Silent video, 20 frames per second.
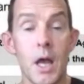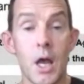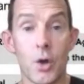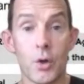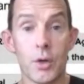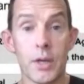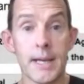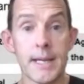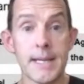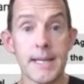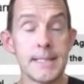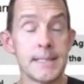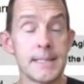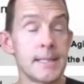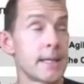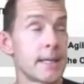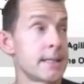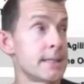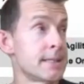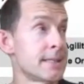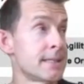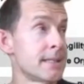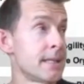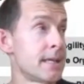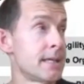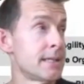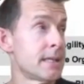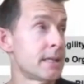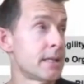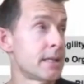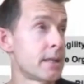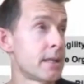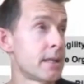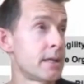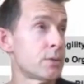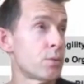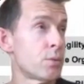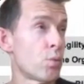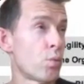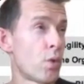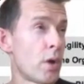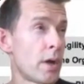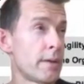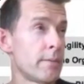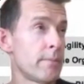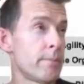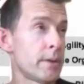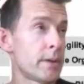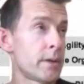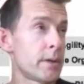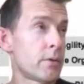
Okay. There's one bit